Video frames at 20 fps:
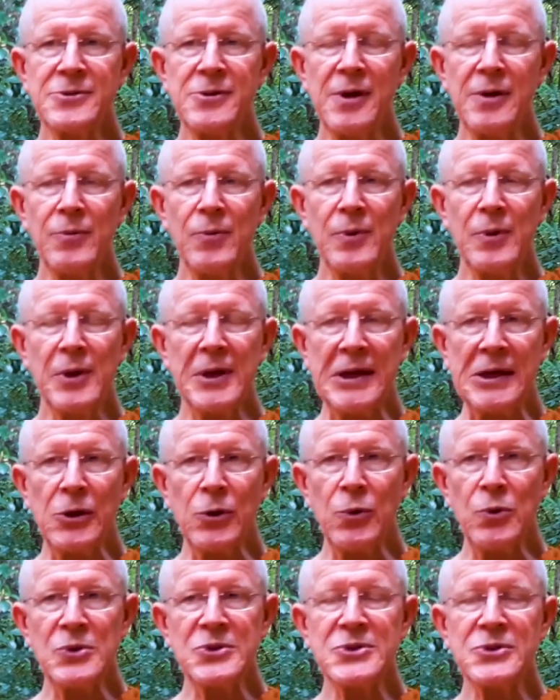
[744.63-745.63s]
You get
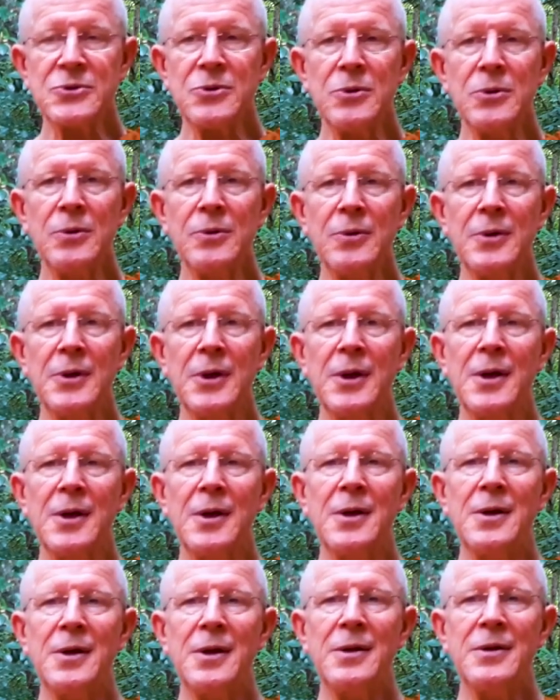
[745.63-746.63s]
used to
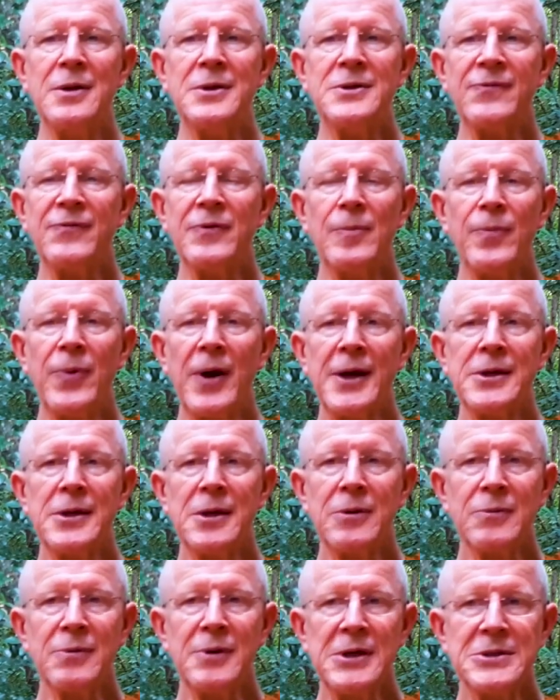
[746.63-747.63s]
the different
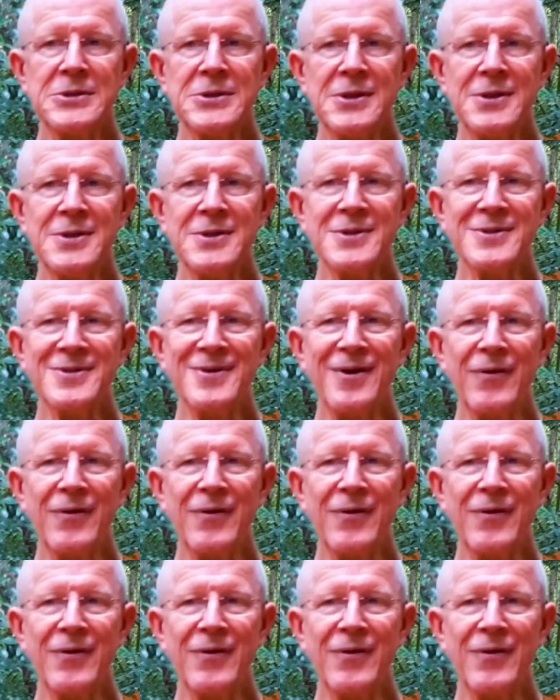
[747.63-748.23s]
biting creatures.